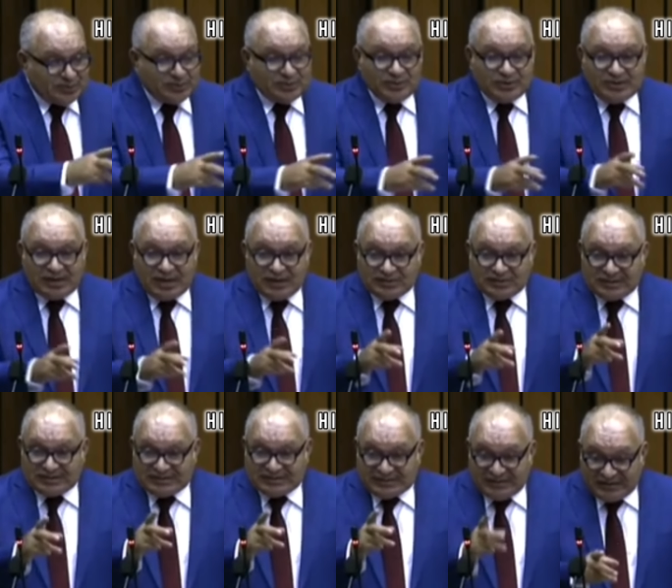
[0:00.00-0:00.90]
to
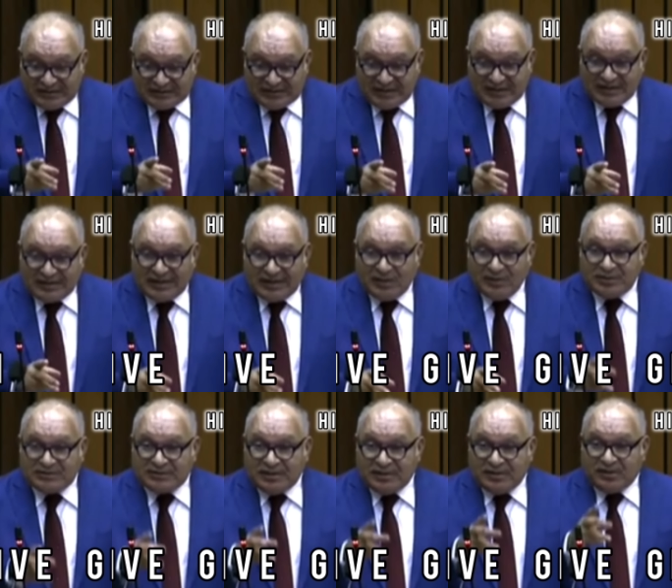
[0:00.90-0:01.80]
2017, there
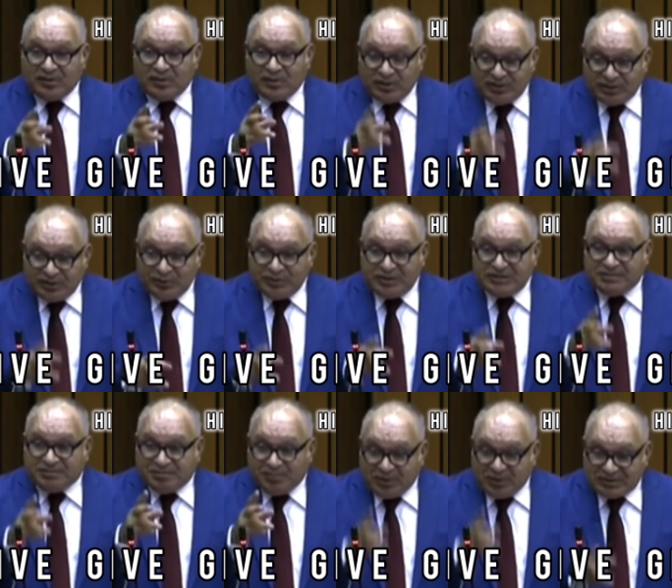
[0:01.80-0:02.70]
was a
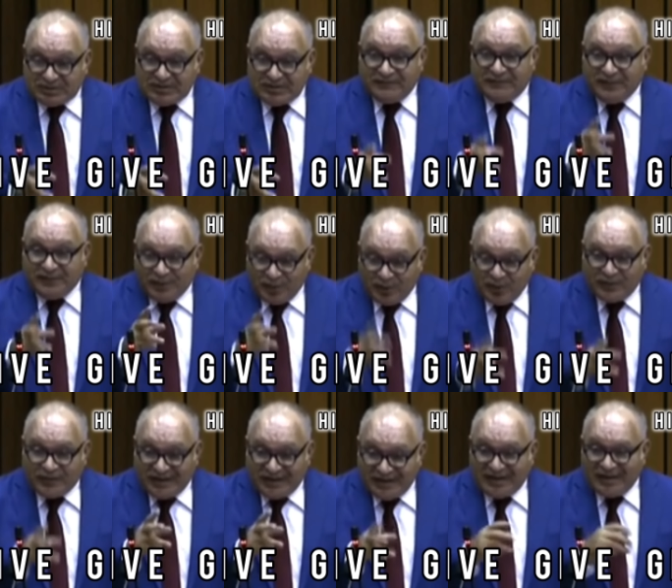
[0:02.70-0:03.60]
continuous positive
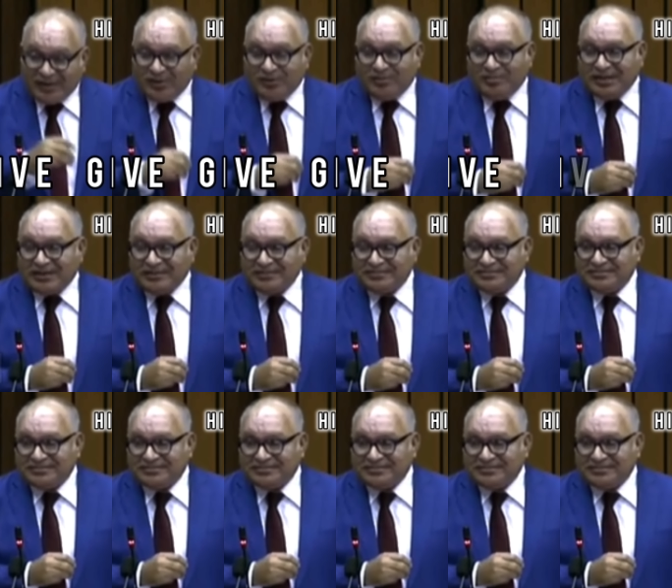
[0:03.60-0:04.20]
growth in the economy.